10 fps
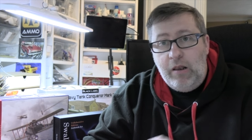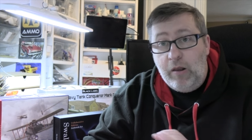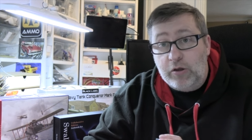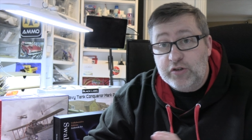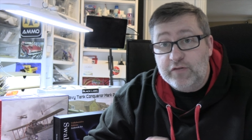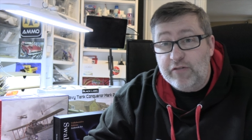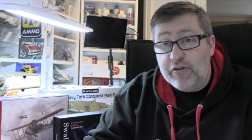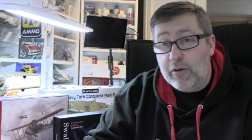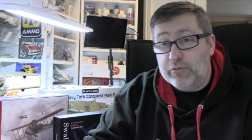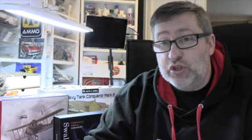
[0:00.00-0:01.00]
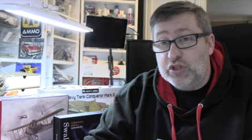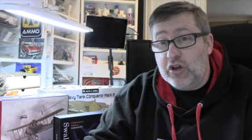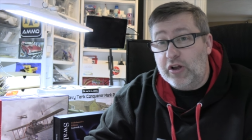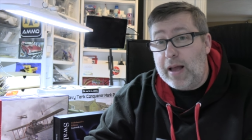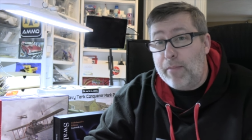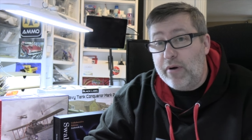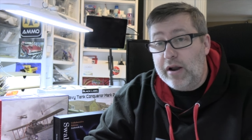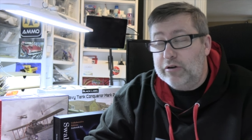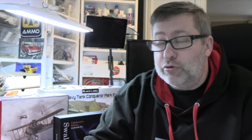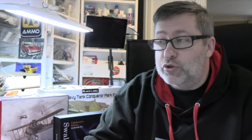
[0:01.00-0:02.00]
lots of different options on camera
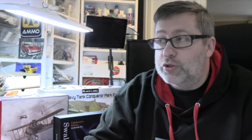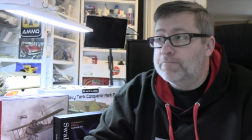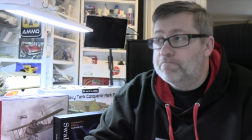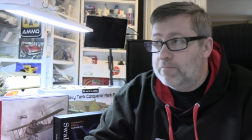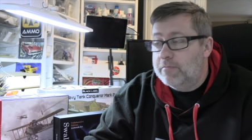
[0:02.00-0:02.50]
angles.